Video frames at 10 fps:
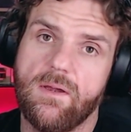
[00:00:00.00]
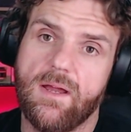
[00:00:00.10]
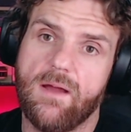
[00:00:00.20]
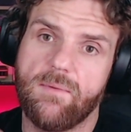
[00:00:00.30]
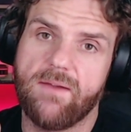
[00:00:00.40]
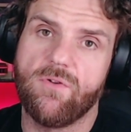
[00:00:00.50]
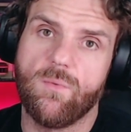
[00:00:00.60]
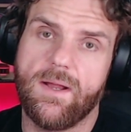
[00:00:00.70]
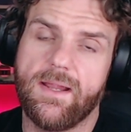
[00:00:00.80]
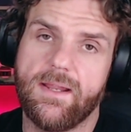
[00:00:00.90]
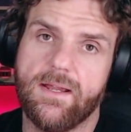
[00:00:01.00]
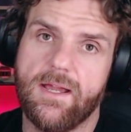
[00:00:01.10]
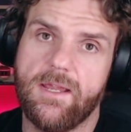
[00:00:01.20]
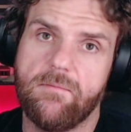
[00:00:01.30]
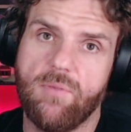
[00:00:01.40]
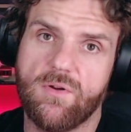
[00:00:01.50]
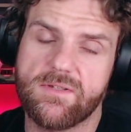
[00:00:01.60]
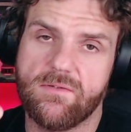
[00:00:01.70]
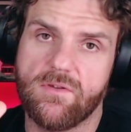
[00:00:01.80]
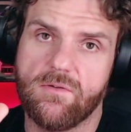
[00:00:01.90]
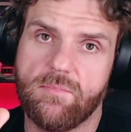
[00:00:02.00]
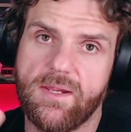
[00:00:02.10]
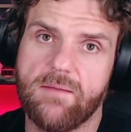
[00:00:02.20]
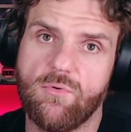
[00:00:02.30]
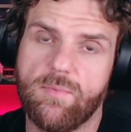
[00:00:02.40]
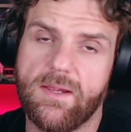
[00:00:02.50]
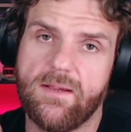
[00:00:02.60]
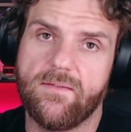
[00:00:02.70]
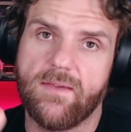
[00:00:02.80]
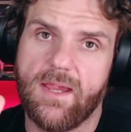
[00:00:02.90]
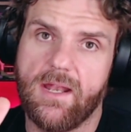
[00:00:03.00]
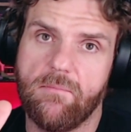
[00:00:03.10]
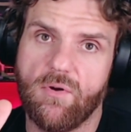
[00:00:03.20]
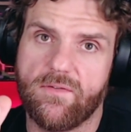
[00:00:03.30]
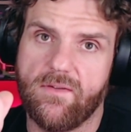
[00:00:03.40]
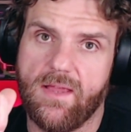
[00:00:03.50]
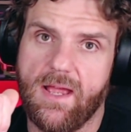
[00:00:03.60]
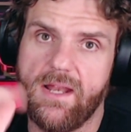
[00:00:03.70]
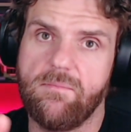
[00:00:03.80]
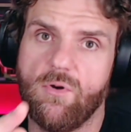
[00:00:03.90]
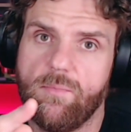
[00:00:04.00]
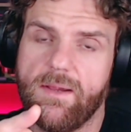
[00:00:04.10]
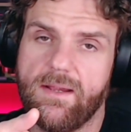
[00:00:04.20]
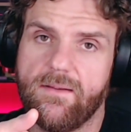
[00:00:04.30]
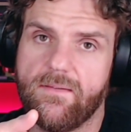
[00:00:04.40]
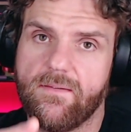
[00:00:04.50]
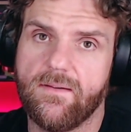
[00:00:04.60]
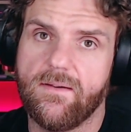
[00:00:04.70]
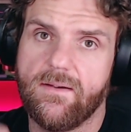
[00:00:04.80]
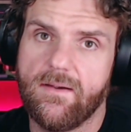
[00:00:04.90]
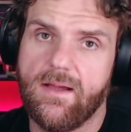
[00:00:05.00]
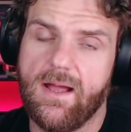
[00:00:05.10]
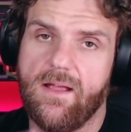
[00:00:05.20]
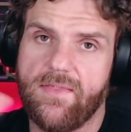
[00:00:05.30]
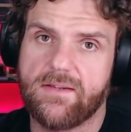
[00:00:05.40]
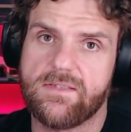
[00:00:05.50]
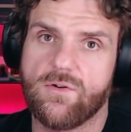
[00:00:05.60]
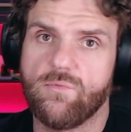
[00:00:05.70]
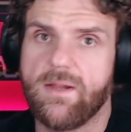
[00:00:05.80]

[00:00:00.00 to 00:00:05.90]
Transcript: We're giving away a box of the Peekaboo pears and a box of the Honeybelle pears, thanks to the good